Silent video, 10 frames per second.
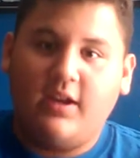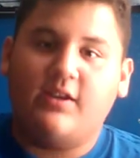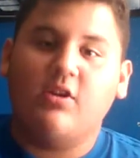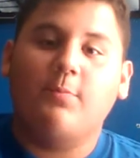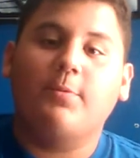a
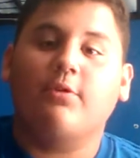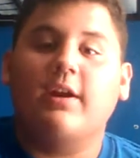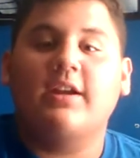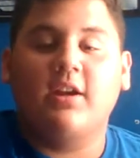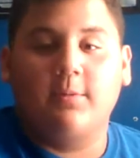notebook
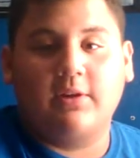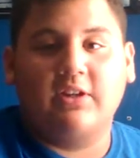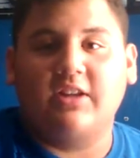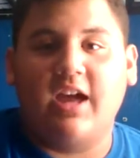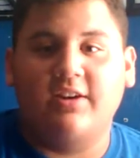right here
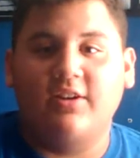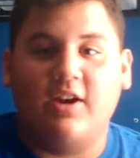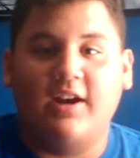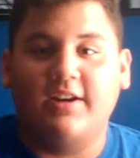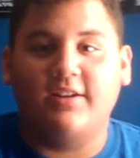because I don't know
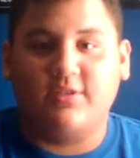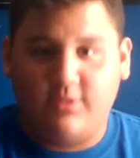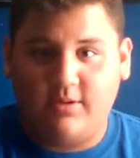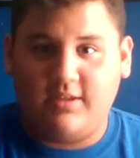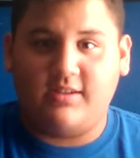how to
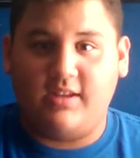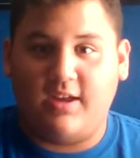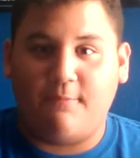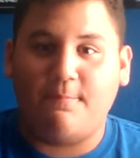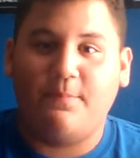do this
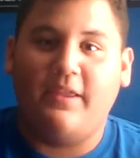yet.